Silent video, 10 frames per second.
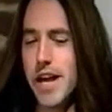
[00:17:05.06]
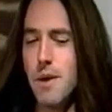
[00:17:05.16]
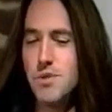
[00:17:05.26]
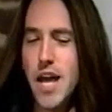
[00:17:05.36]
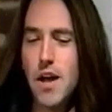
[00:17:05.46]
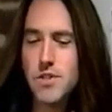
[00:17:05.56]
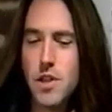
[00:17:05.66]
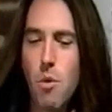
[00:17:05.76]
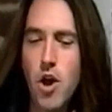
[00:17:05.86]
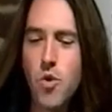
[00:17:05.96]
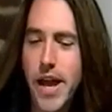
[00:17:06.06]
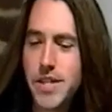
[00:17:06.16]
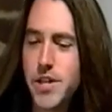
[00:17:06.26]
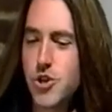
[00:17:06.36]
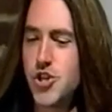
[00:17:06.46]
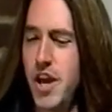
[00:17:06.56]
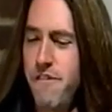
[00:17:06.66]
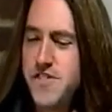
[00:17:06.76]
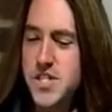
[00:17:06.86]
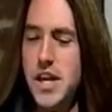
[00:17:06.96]
it comes down to the one who gets their
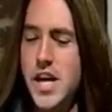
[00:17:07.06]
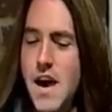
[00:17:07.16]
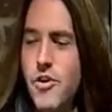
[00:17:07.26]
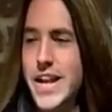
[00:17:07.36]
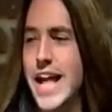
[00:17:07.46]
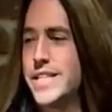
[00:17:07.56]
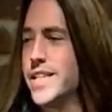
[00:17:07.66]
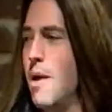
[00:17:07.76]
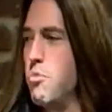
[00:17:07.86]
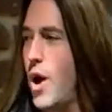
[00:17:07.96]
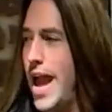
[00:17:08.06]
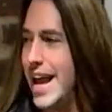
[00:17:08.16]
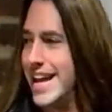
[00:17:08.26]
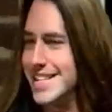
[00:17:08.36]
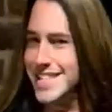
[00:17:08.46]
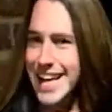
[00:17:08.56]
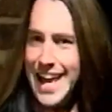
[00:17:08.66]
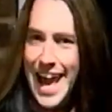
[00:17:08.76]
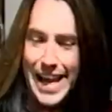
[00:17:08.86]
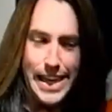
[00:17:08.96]
shifts covered at Subway gets the
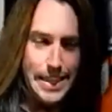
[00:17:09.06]
gig.